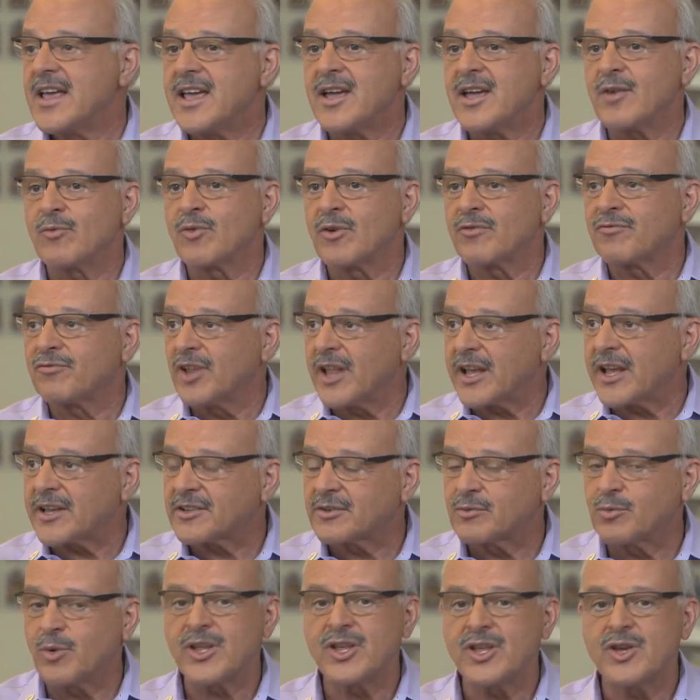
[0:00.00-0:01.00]
It
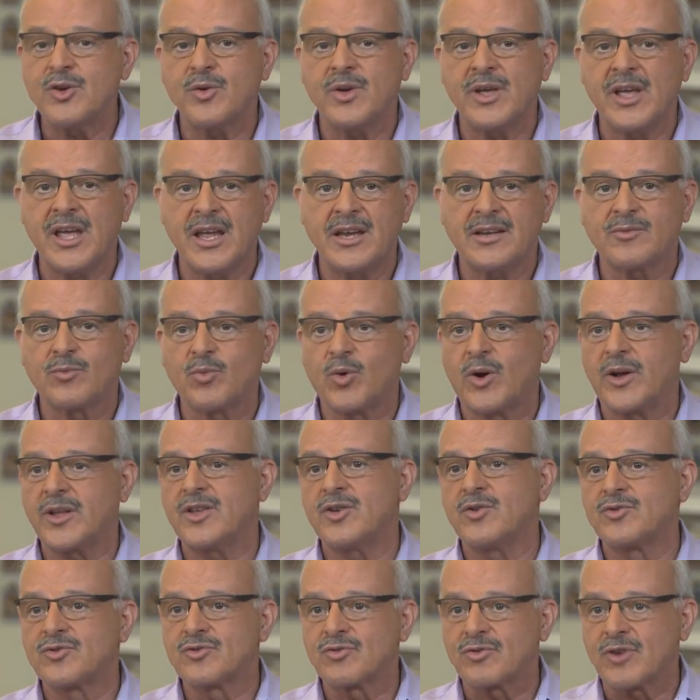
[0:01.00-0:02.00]
reflects what you eat, what
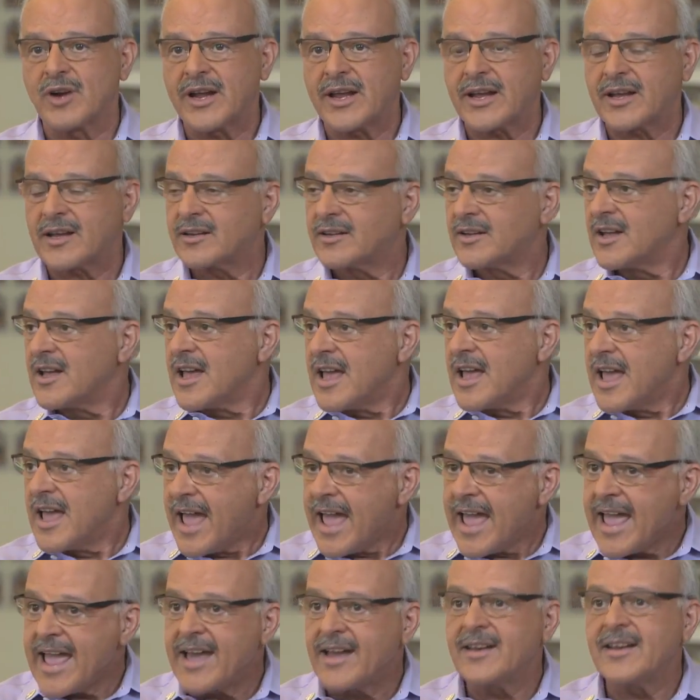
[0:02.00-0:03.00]
you drink,
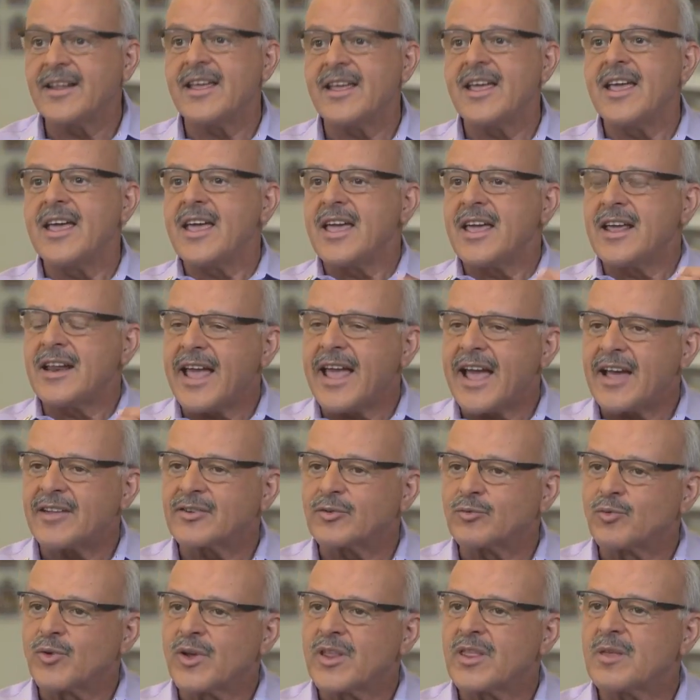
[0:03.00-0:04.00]
and it has
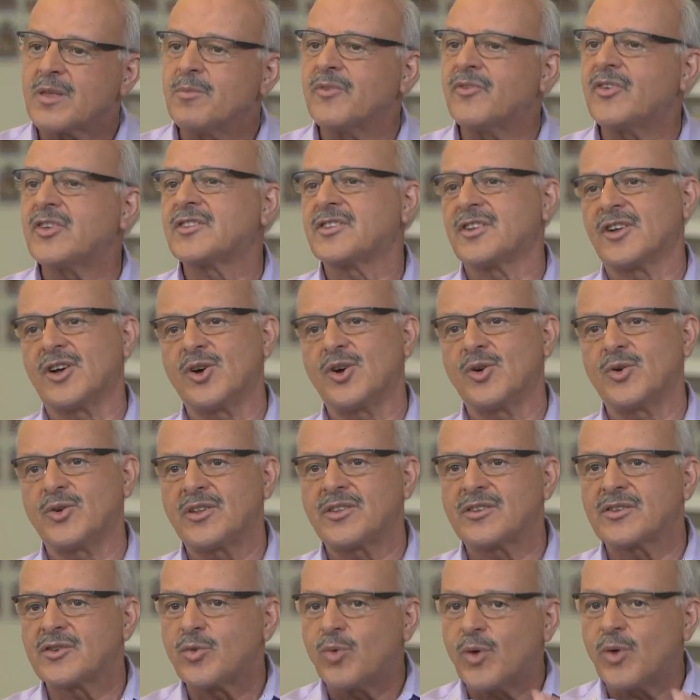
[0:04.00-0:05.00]
a rhythm of its own.
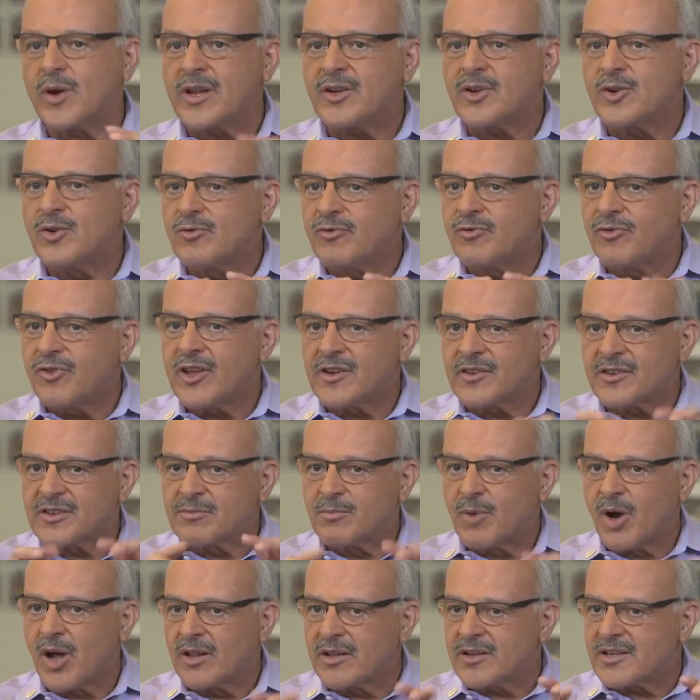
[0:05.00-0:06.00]
It's 22 feet of
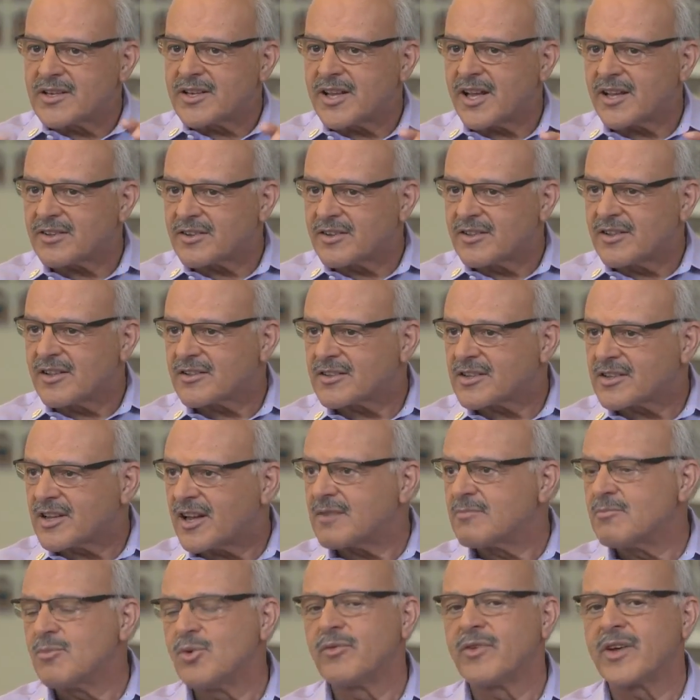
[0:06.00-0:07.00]
small intestine that's
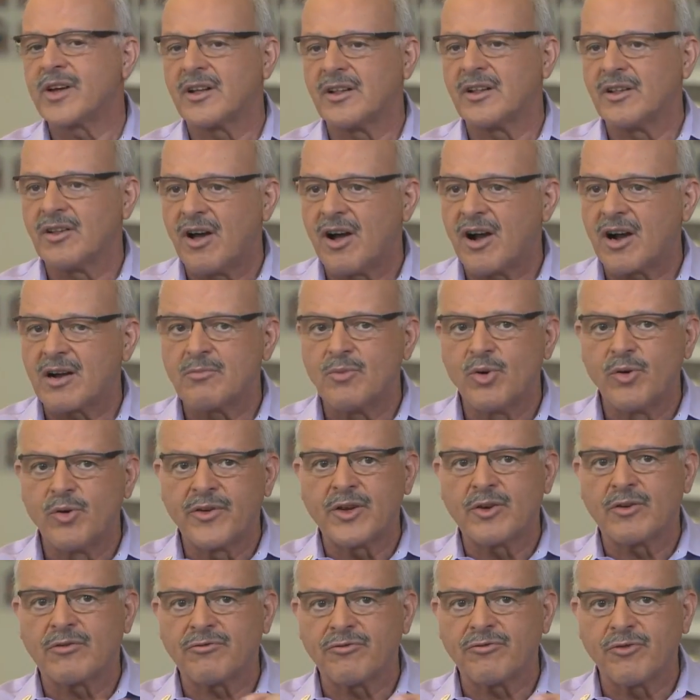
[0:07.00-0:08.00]
kind of moving along,
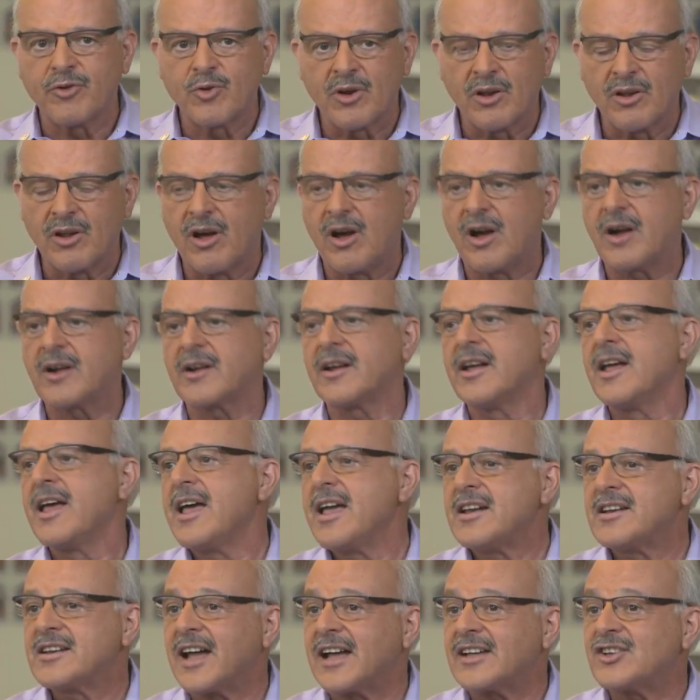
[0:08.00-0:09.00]
moving your food along,
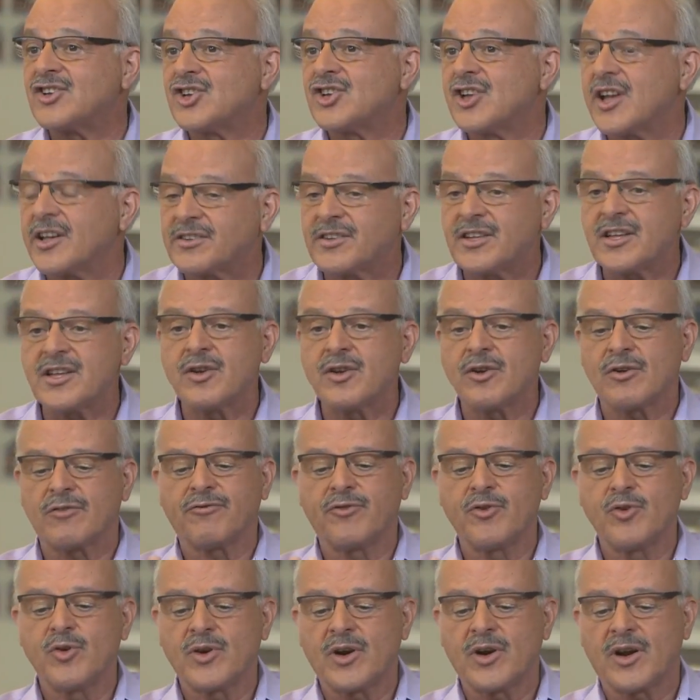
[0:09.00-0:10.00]
digesting your
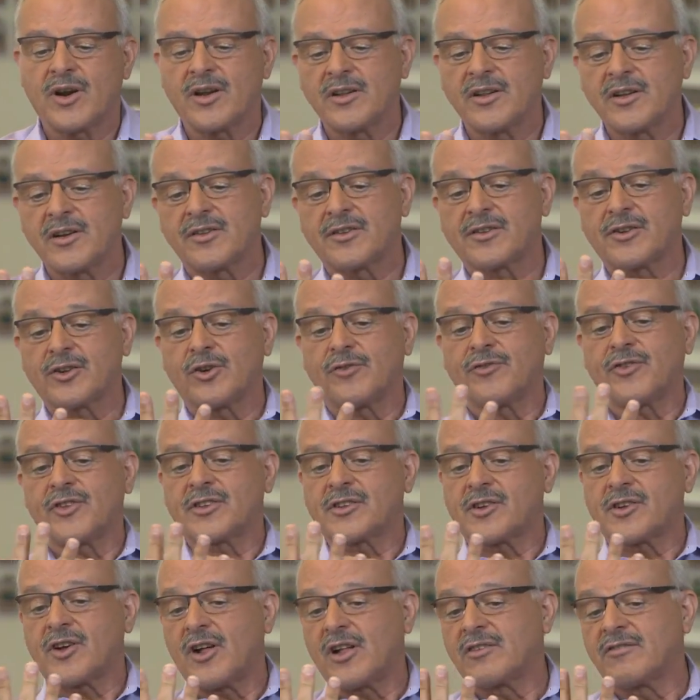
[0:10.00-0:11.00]
food on a little
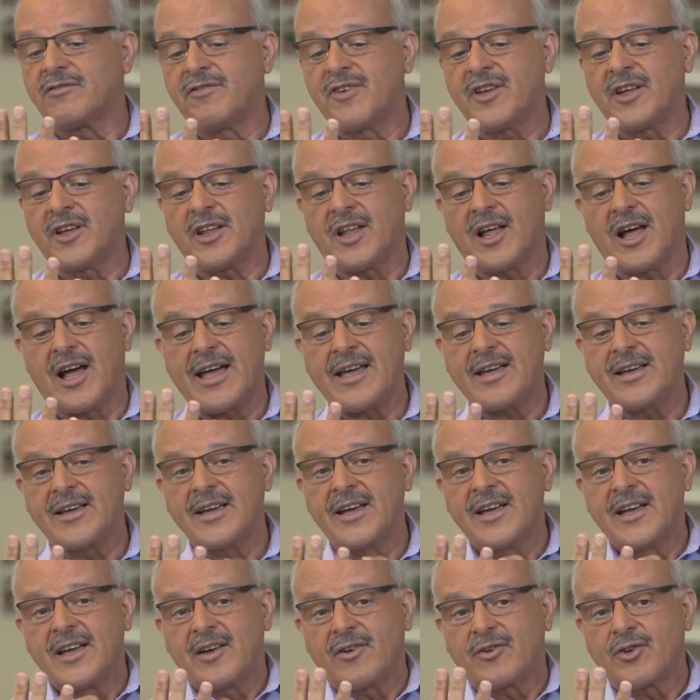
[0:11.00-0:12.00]
surface called villi,
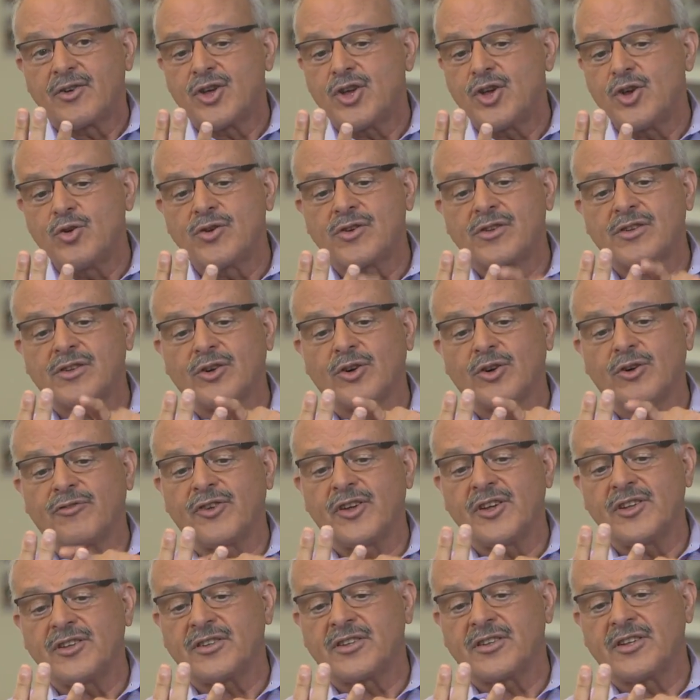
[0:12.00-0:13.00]
a huge
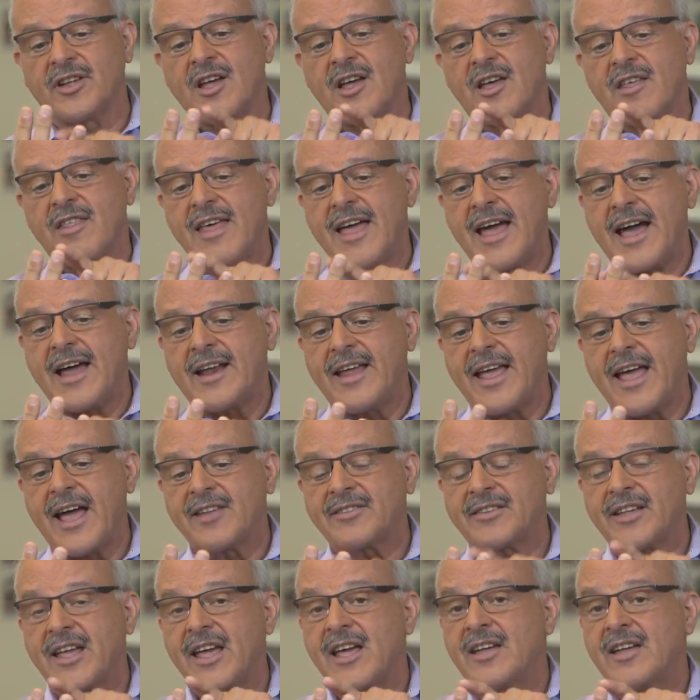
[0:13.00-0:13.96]
surface that has